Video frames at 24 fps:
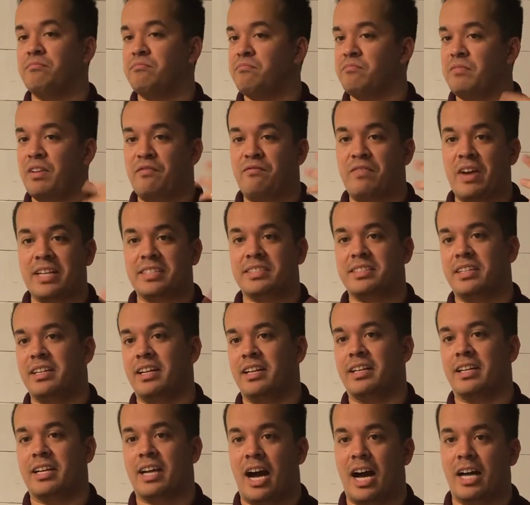investing in
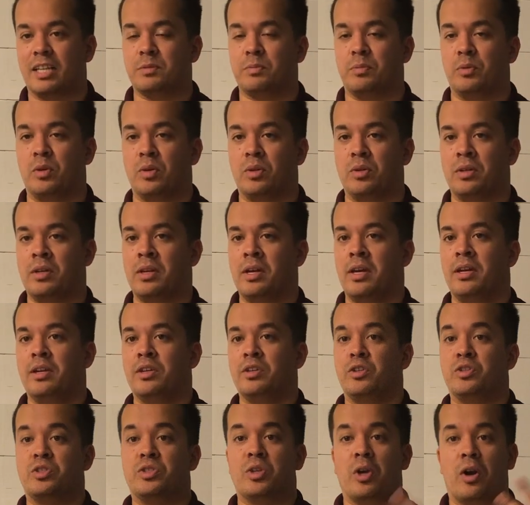the gospel,
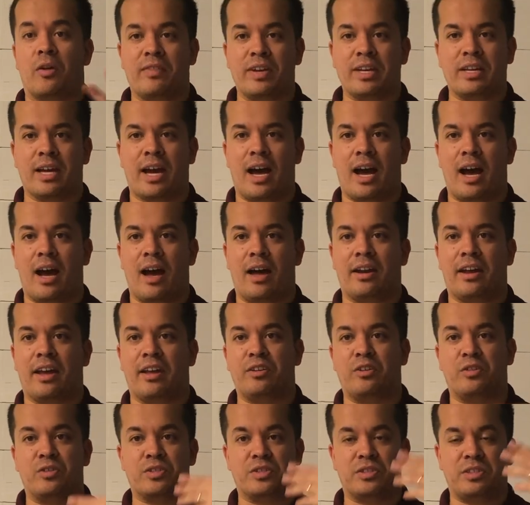you're serving God and
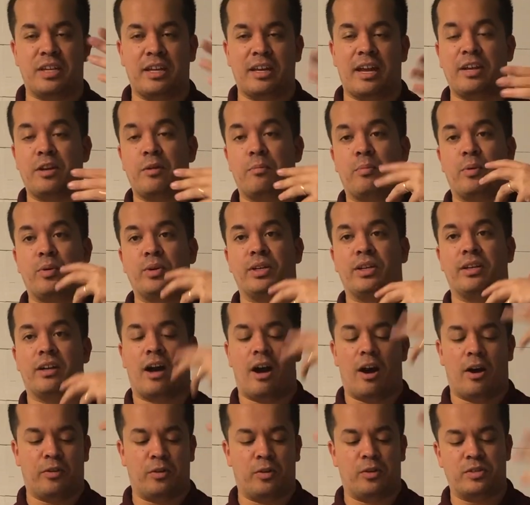you're seeing and you're putting
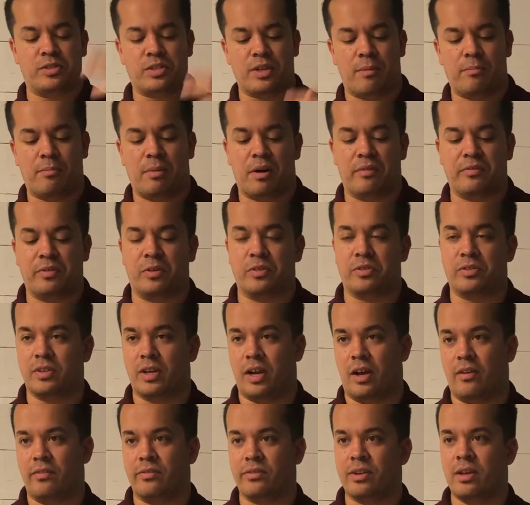others above yourself.
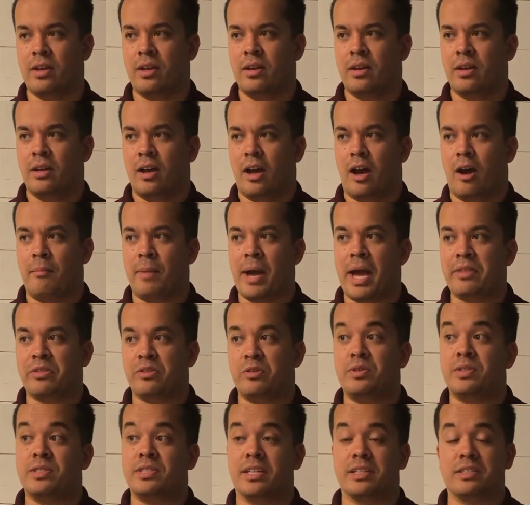Uh, Matthew
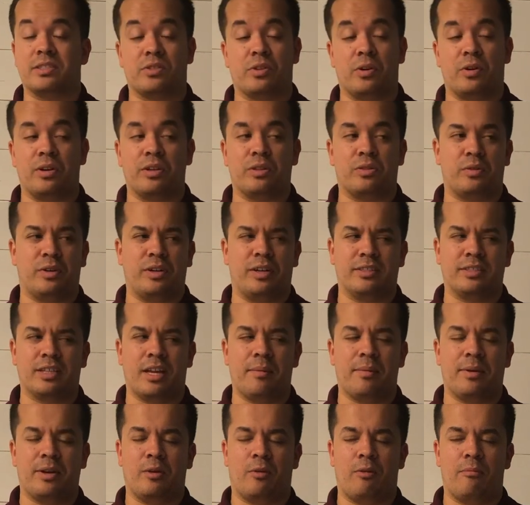6.33, does
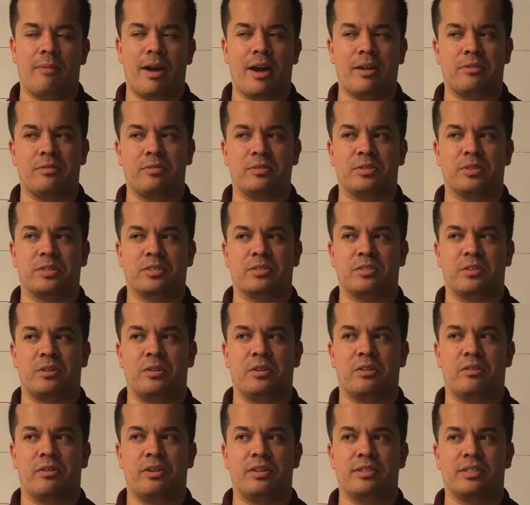anybody know what Matthew
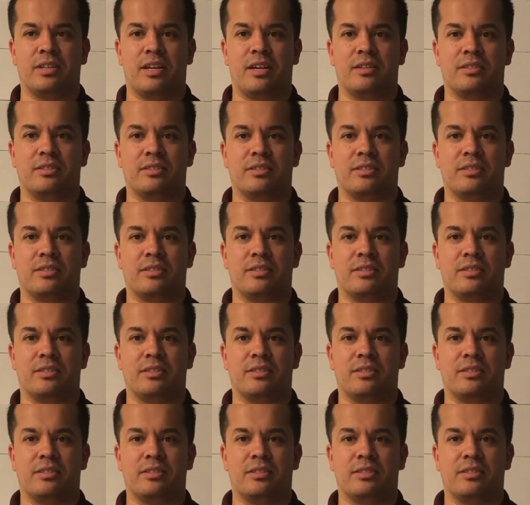6.33 says?